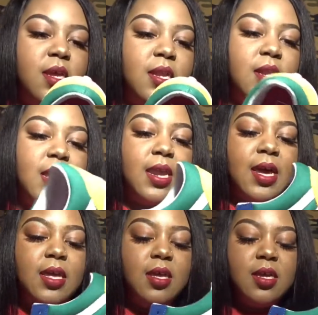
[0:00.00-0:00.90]
and I
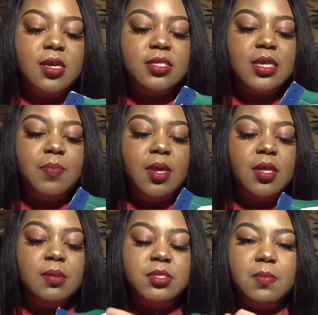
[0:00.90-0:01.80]
like it, because I picked
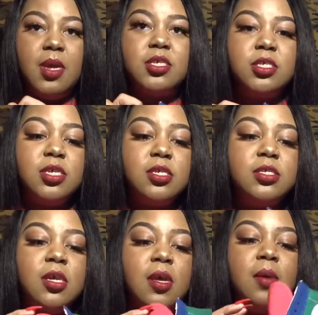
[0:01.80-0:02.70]
it up to match these.